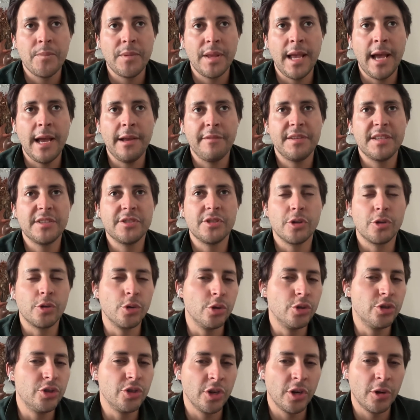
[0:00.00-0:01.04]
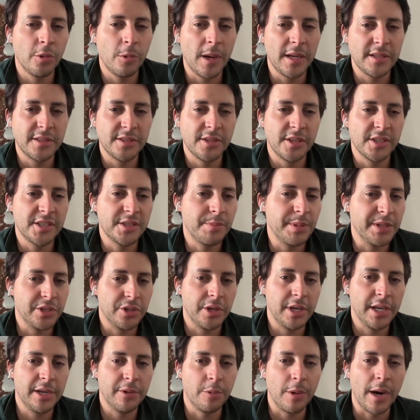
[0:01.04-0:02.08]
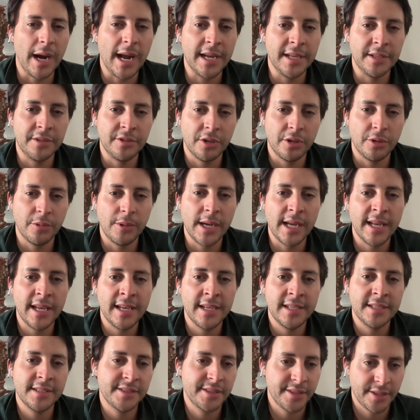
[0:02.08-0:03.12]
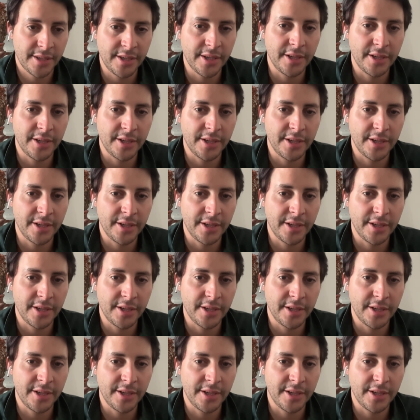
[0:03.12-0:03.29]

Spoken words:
I think the culture was not especially right always.